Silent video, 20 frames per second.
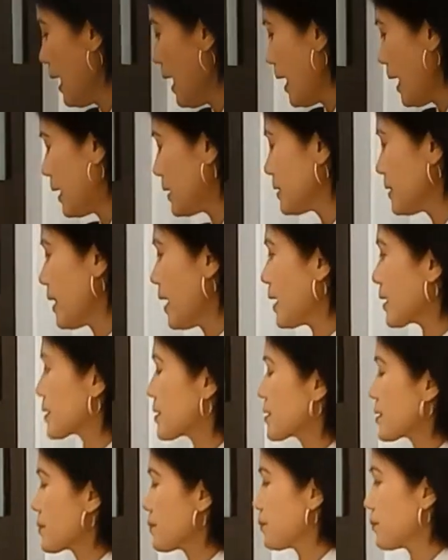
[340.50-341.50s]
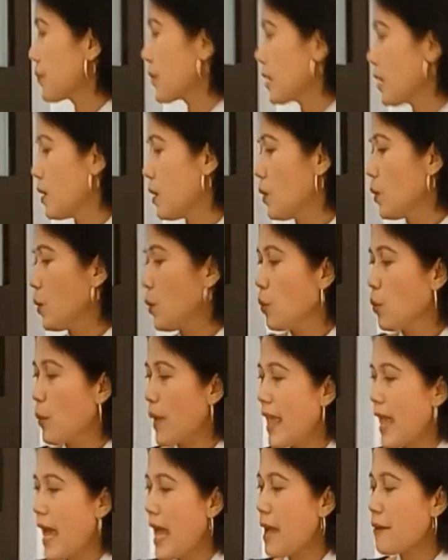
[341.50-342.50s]
And next,
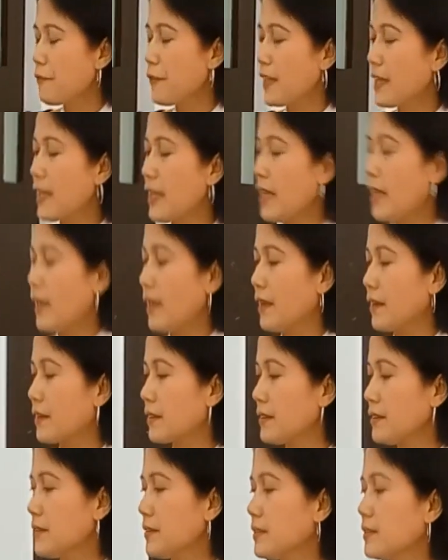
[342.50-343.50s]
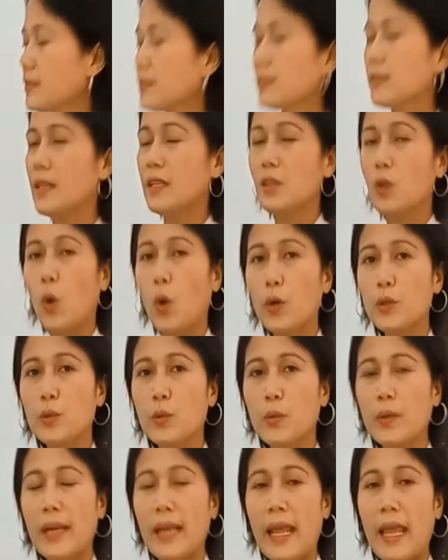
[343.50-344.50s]
we have in here an
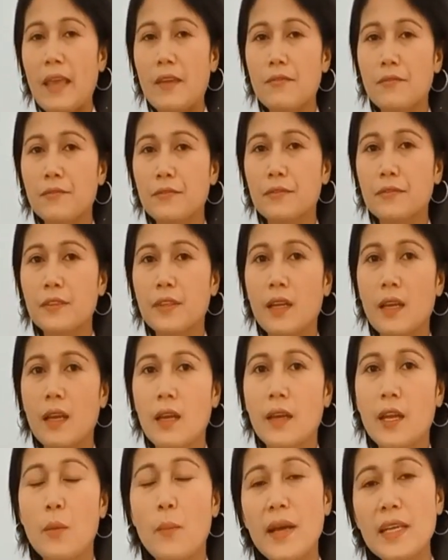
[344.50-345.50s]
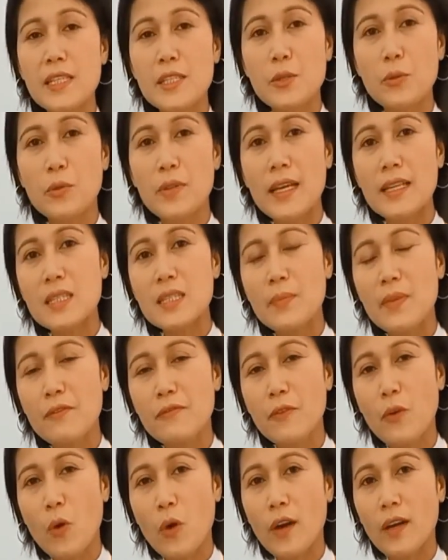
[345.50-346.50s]
autoclave. Now, my students
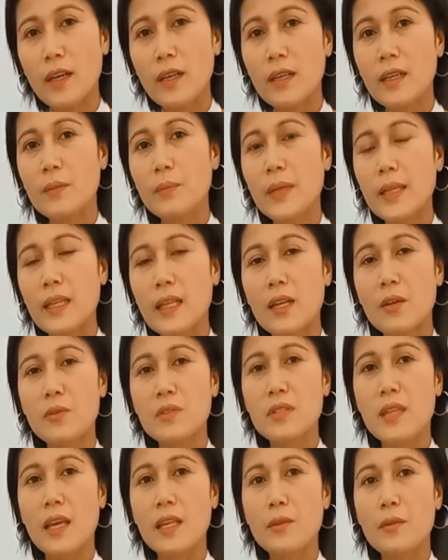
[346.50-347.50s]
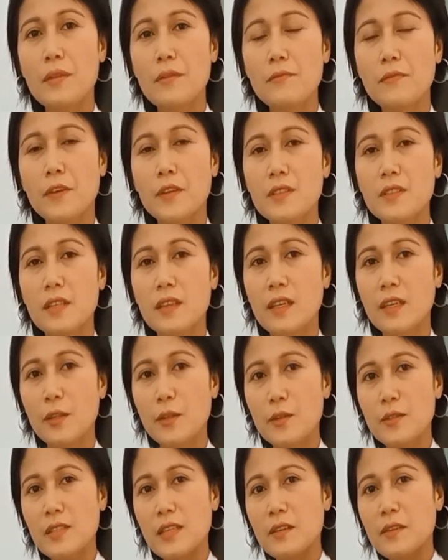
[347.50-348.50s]
before in Mindanao State University, do
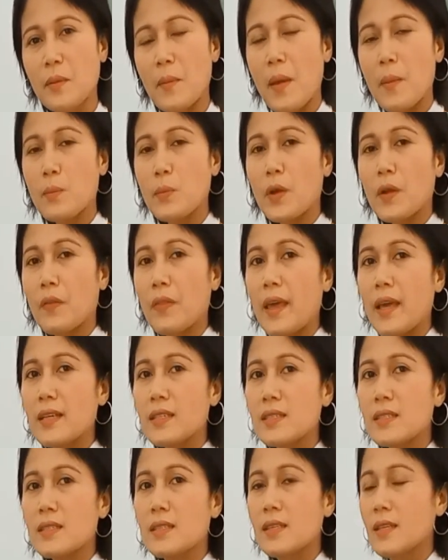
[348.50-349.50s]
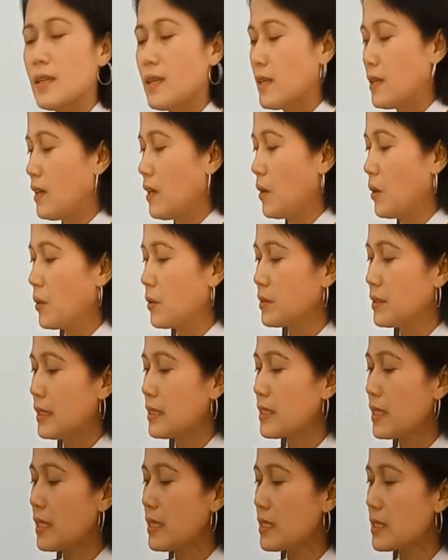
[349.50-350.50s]
you still remember this? Oh,
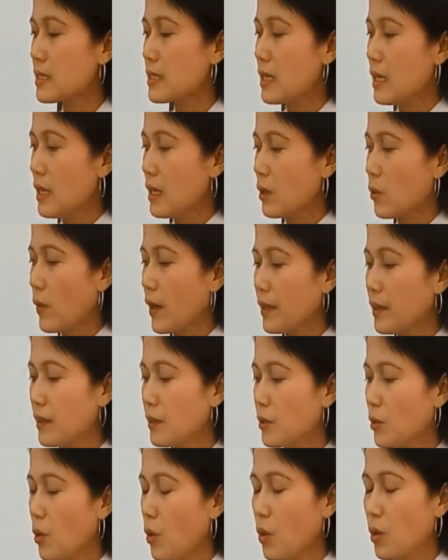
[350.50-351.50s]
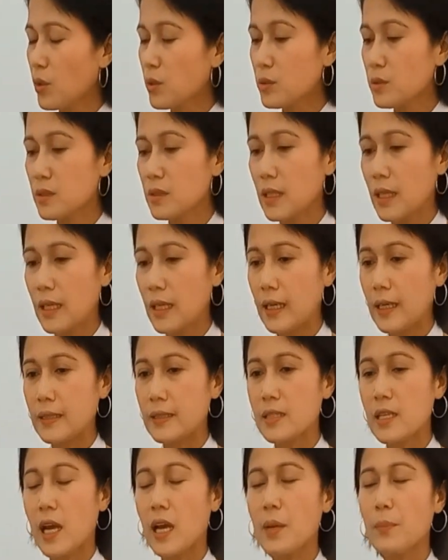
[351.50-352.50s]
this is quite an old
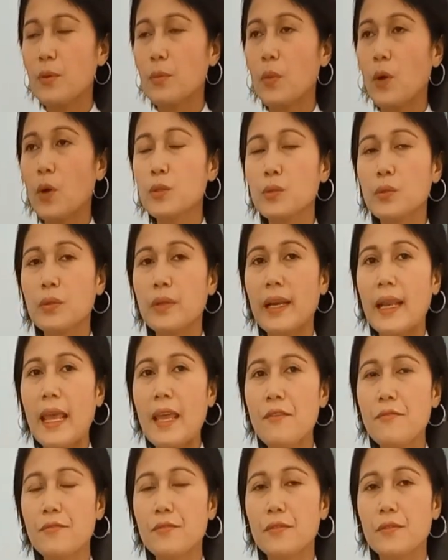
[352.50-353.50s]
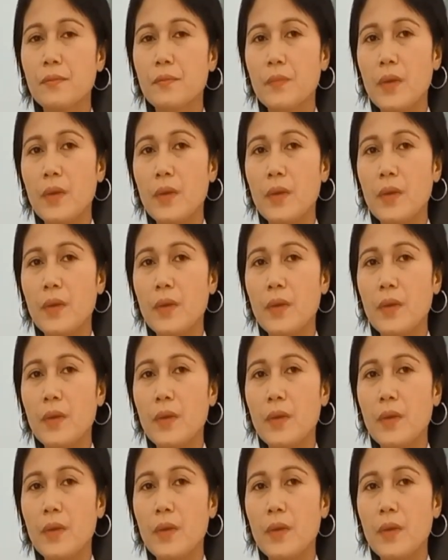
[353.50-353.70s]
type of autoclave.